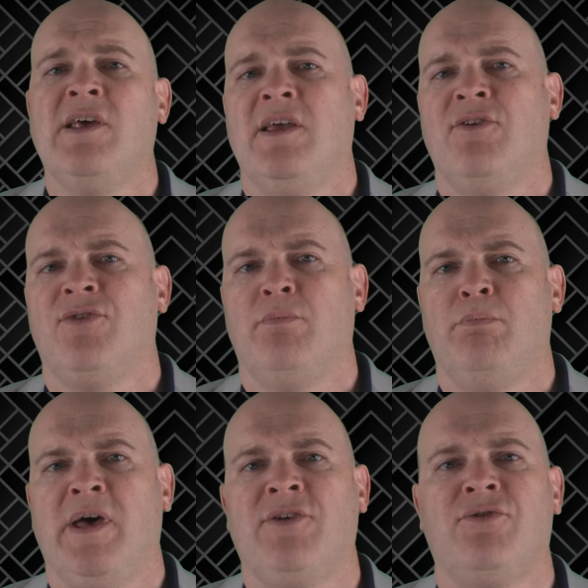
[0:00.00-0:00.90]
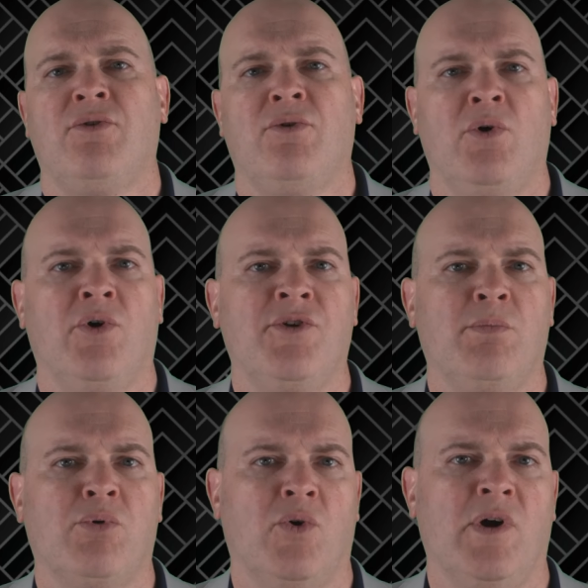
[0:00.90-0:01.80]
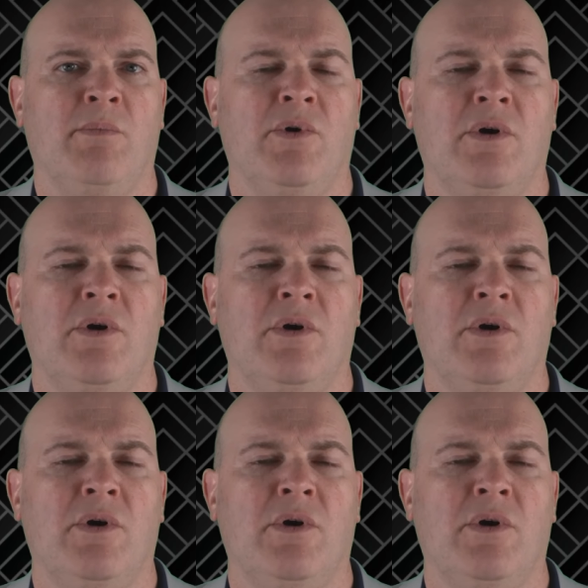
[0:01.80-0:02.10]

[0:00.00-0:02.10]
is the best loyalty program.